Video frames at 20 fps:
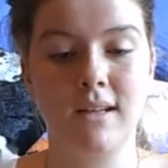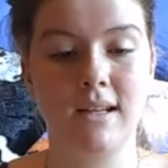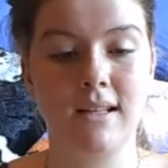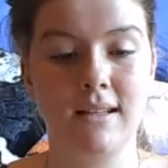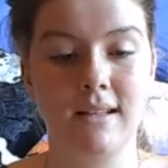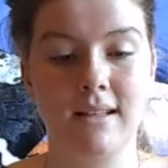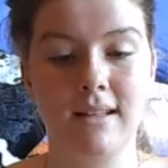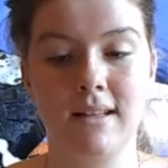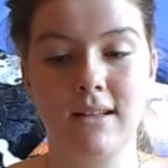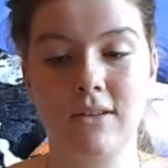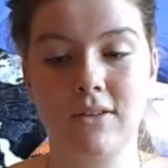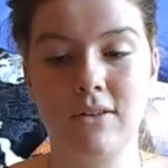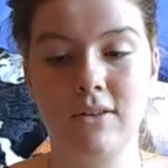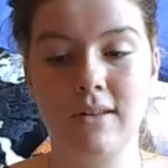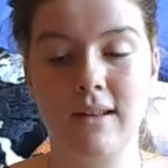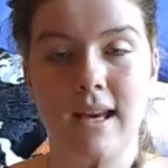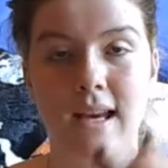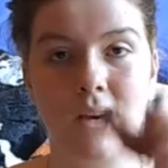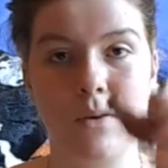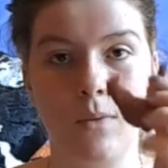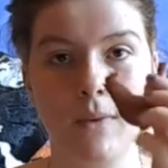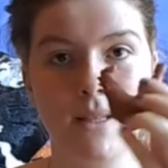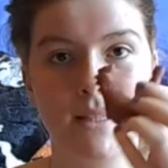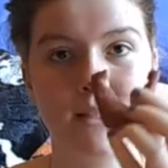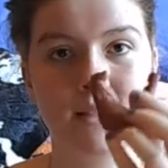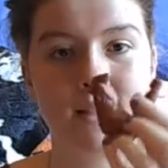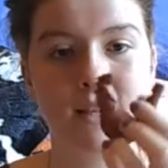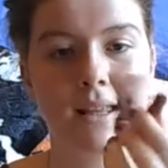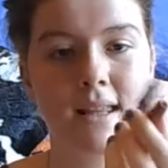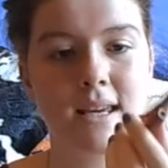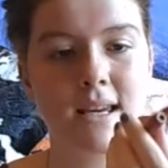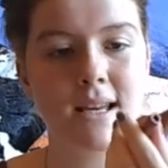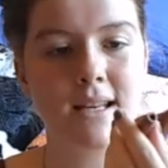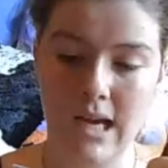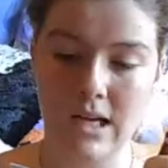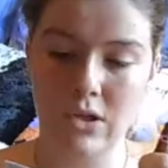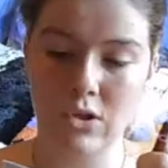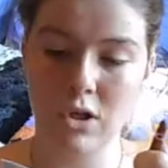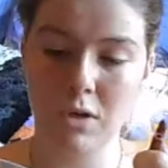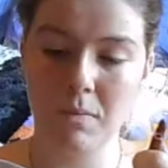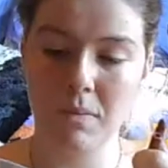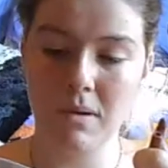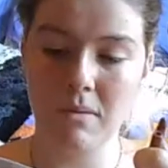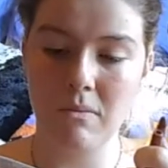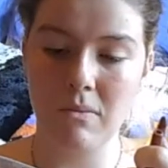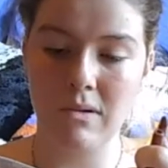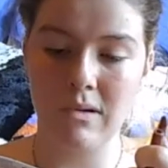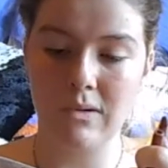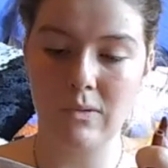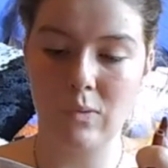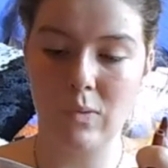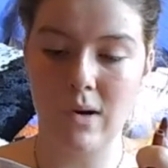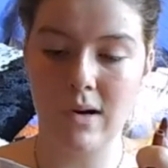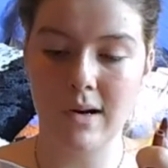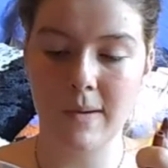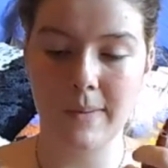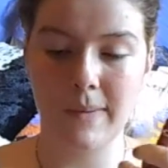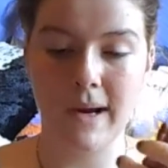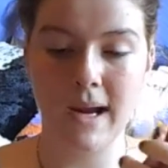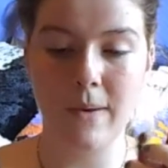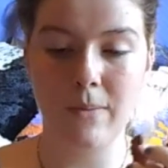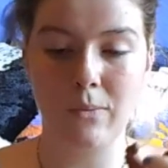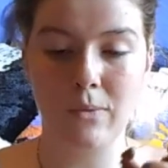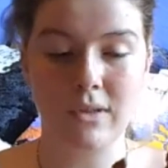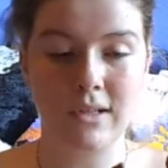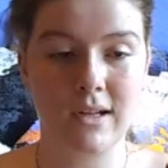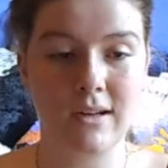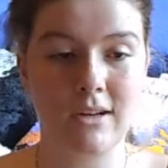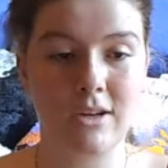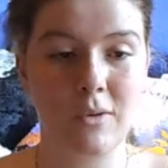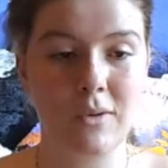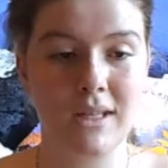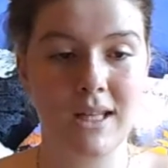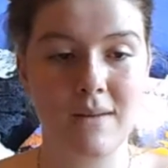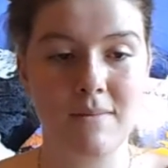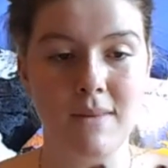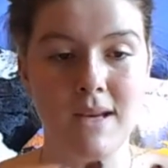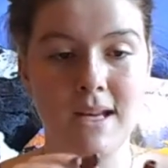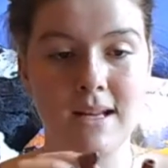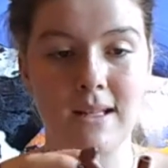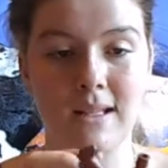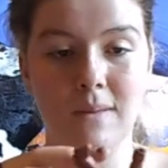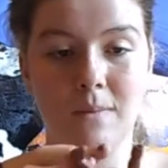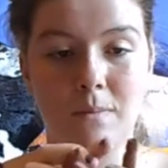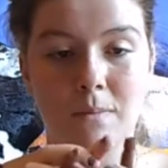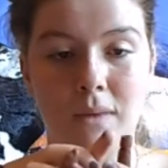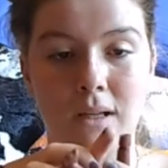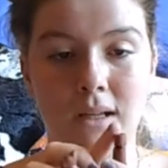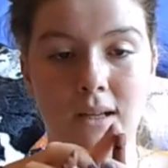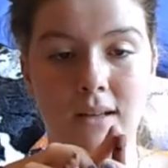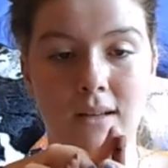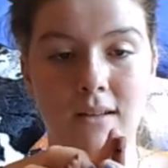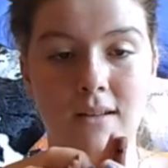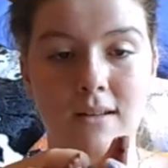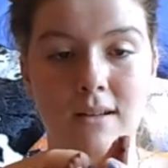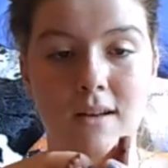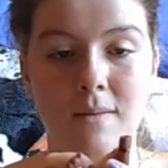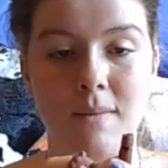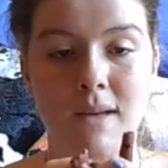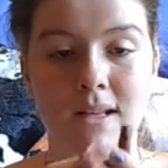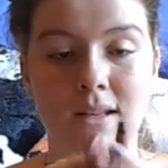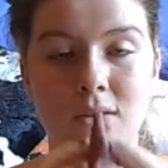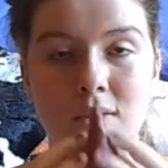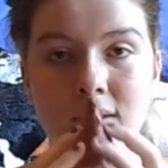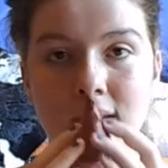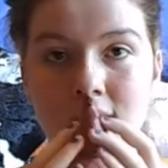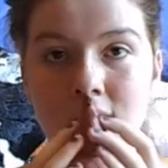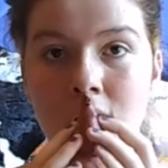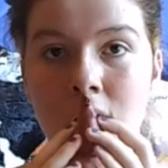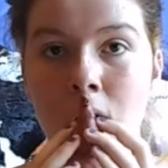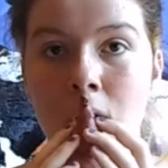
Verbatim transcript: It's a little like whistly thing. It's a chirping bird water pipe, which I don't know what that means, but look, it makes noise.